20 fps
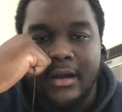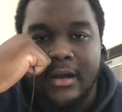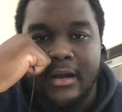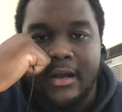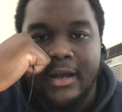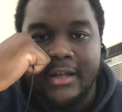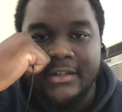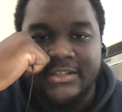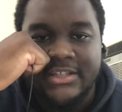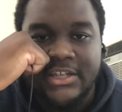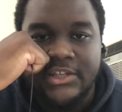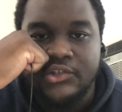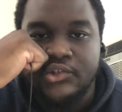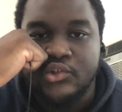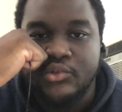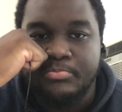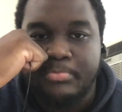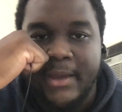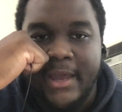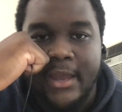a
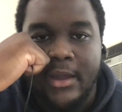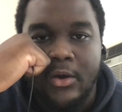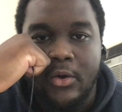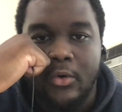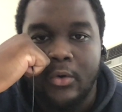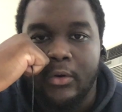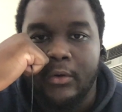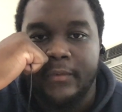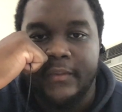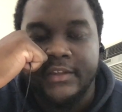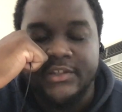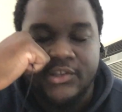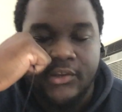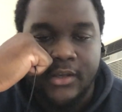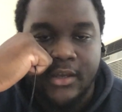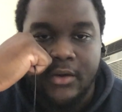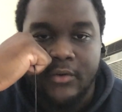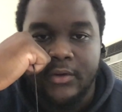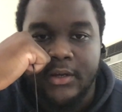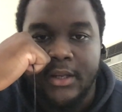teacher's pet or the
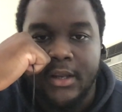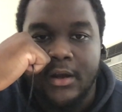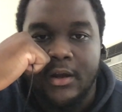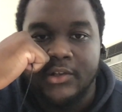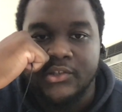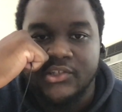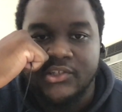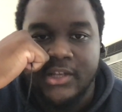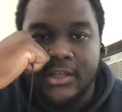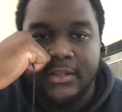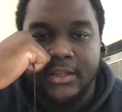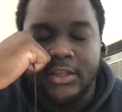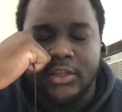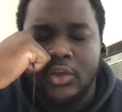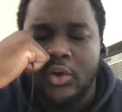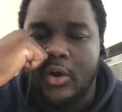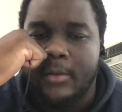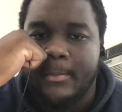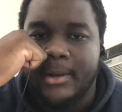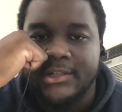security guard's son that,
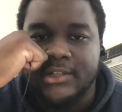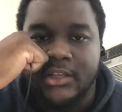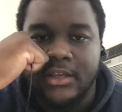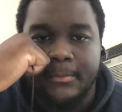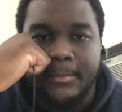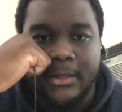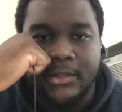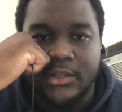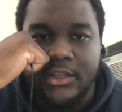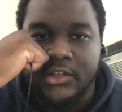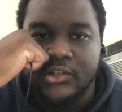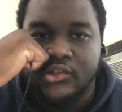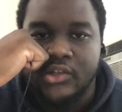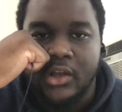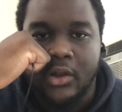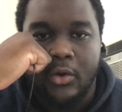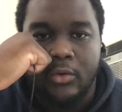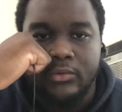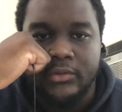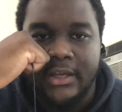yo, I'm about to get my dick
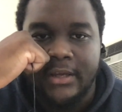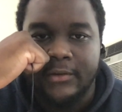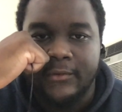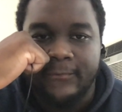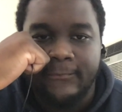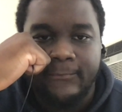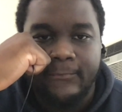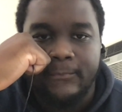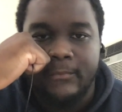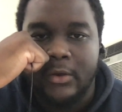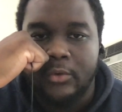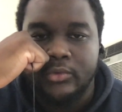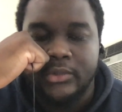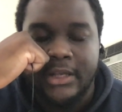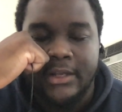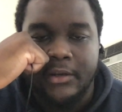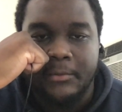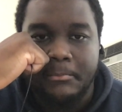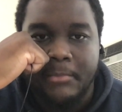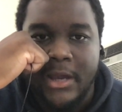sucked. Hold down
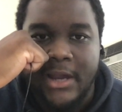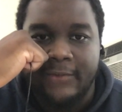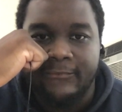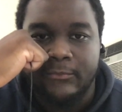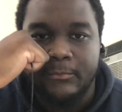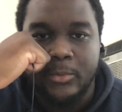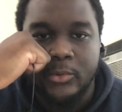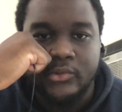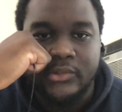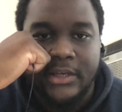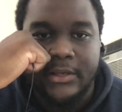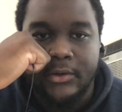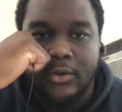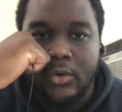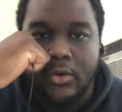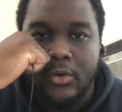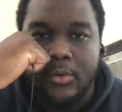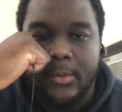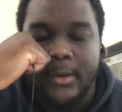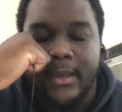the bathroom, hold down the
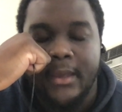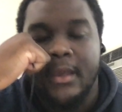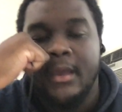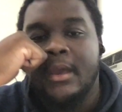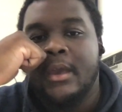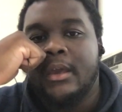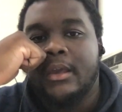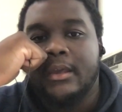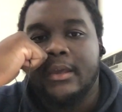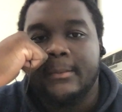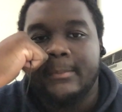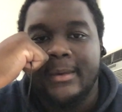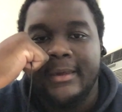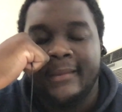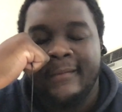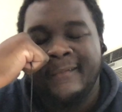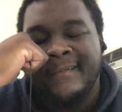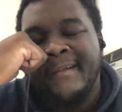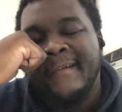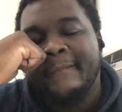hallway. You know what I
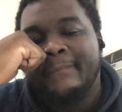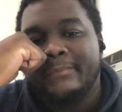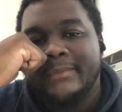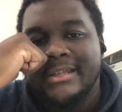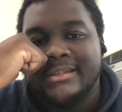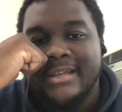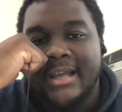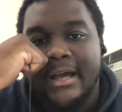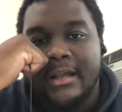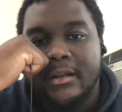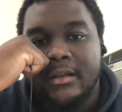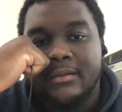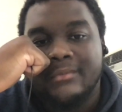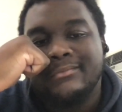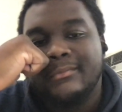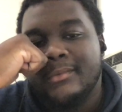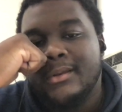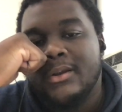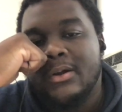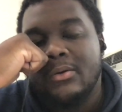mean? It's kind of,
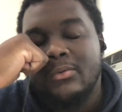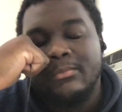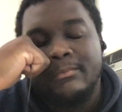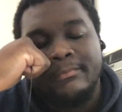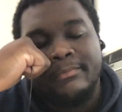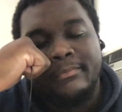you know,